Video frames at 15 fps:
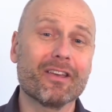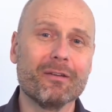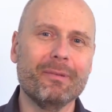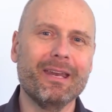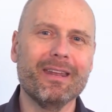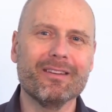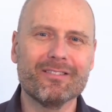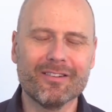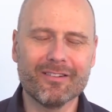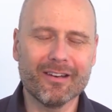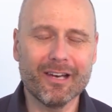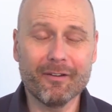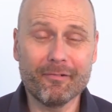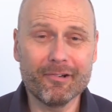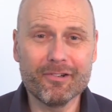comedian to
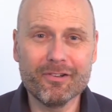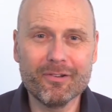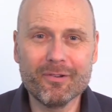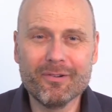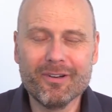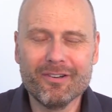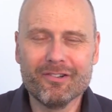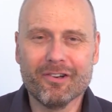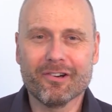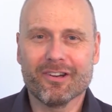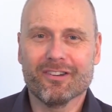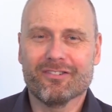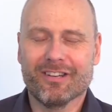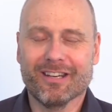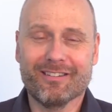deliver to
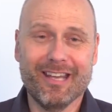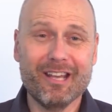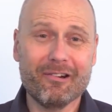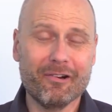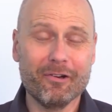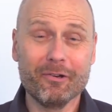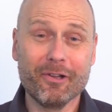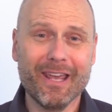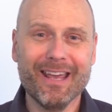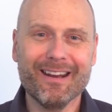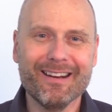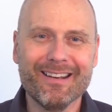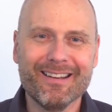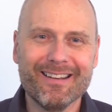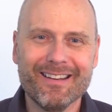Turkish dictator Erdogan?